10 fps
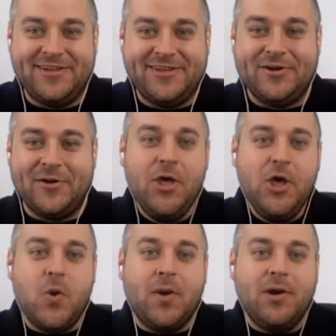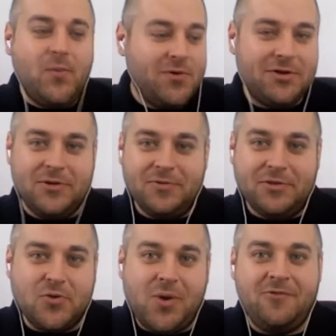You know, where were you
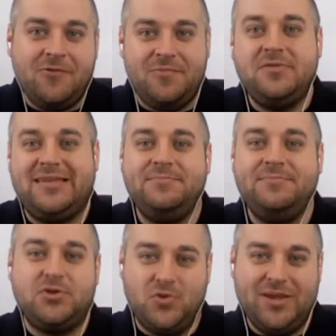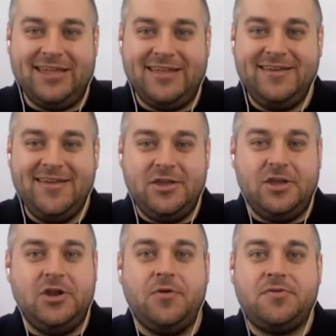the 12 months in between?
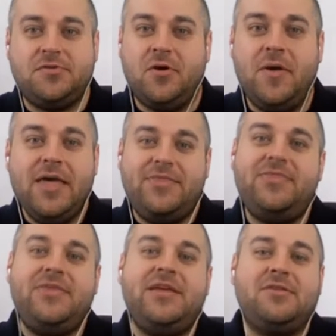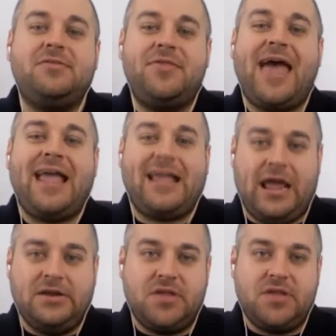You know, so it's that
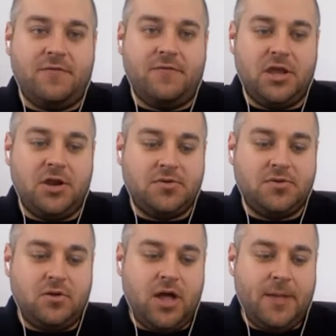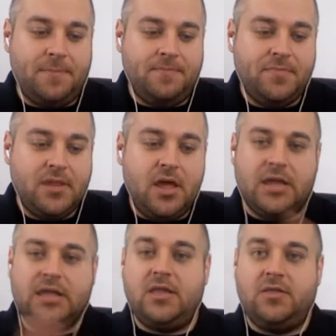kind of stuff. You know, so
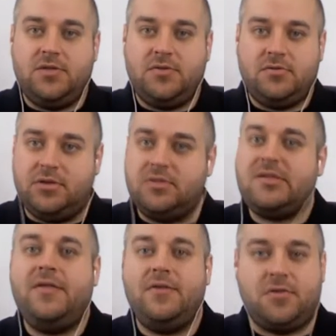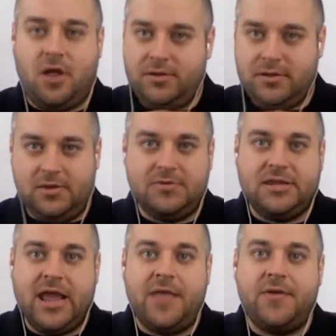again, let's tie this all, you know,
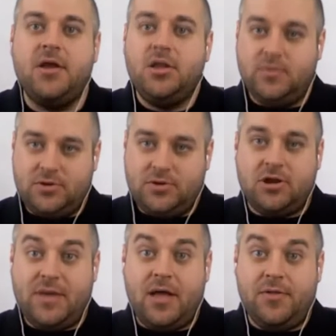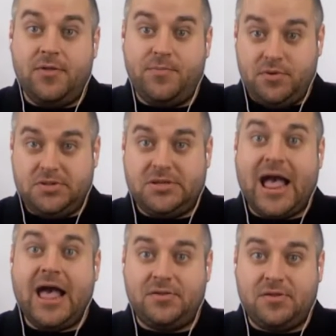together. We talked about the
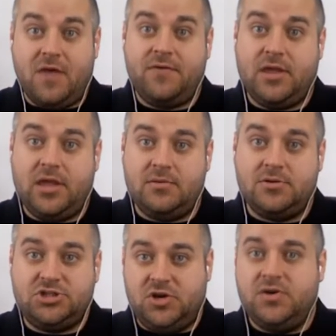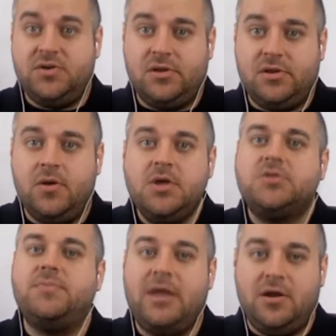personality stuff and sharing, you know,
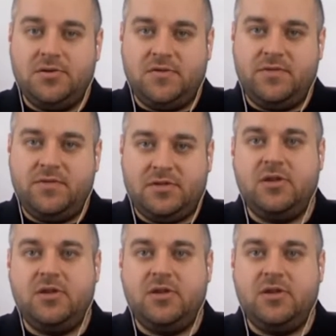some areas of, let's say,